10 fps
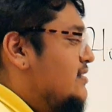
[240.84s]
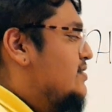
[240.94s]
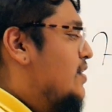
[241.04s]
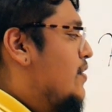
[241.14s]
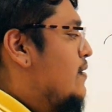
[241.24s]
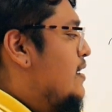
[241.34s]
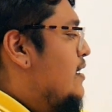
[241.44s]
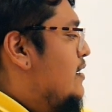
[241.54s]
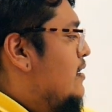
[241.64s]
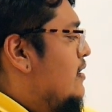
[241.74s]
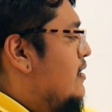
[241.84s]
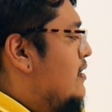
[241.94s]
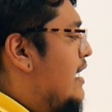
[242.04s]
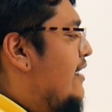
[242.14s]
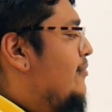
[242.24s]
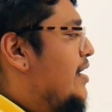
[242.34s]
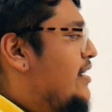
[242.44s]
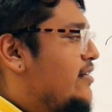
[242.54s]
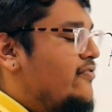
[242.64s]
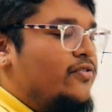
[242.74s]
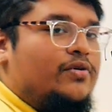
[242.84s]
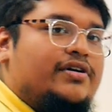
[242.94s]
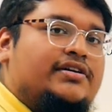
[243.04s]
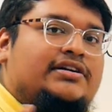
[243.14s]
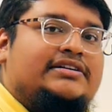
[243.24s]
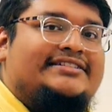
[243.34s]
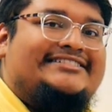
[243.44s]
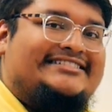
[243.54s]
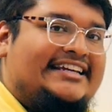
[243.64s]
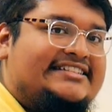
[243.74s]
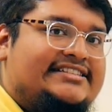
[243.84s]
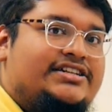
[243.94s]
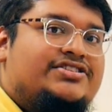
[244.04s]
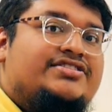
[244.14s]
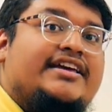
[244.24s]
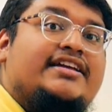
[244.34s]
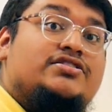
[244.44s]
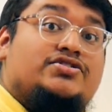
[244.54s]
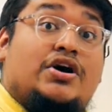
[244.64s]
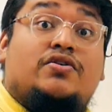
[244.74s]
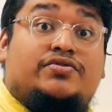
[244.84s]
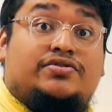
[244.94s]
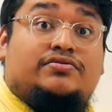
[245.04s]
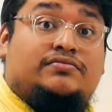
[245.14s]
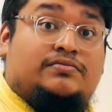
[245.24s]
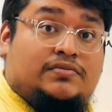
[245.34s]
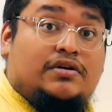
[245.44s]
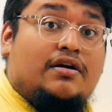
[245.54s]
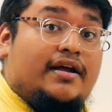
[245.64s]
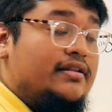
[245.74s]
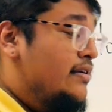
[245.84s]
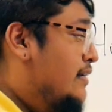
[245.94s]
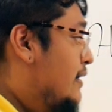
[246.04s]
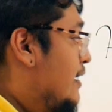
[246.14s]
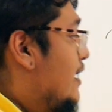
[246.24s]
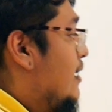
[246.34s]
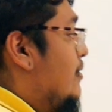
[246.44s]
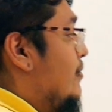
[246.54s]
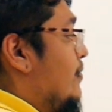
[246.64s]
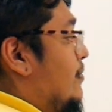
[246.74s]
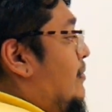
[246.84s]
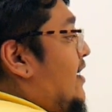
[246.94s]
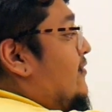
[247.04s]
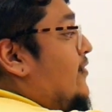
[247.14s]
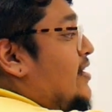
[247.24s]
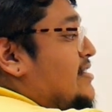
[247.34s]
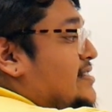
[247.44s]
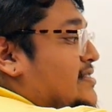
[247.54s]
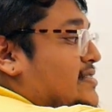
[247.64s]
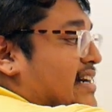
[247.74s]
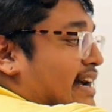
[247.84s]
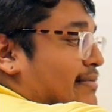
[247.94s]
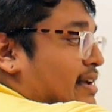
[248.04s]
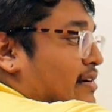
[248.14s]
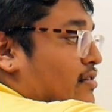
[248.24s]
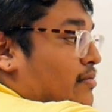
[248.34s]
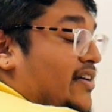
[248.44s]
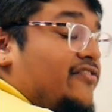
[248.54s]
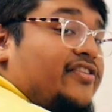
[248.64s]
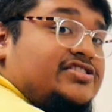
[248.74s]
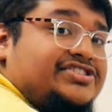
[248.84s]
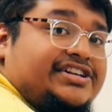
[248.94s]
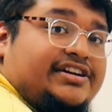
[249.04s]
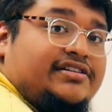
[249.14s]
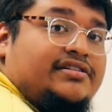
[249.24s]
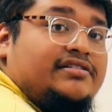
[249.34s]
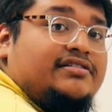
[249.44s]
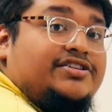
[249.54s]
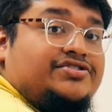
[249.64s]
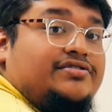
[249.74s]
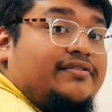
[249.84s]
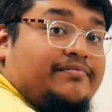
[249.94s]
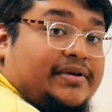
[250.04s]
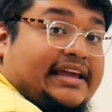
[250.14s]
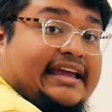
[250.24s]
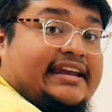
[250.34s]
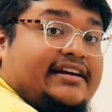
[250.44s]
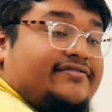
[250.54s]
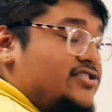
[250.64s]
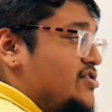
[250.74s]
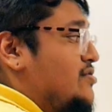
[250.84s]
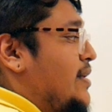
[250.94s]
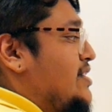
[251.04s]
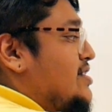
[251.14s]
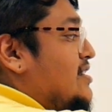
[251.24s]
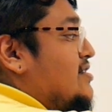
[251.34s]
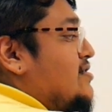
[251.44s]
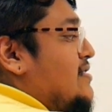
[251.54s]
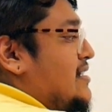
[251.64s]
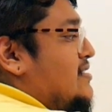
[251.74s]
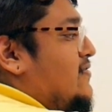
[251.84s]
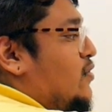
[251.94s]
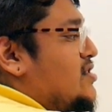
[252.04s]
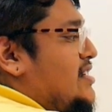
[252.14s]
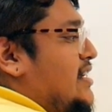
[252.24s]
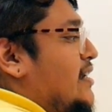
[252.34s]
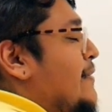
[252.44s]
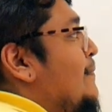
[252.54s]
So I've been here for 6 years in total, correct? My first time here, or my first year, the beginning of this duration is 2014.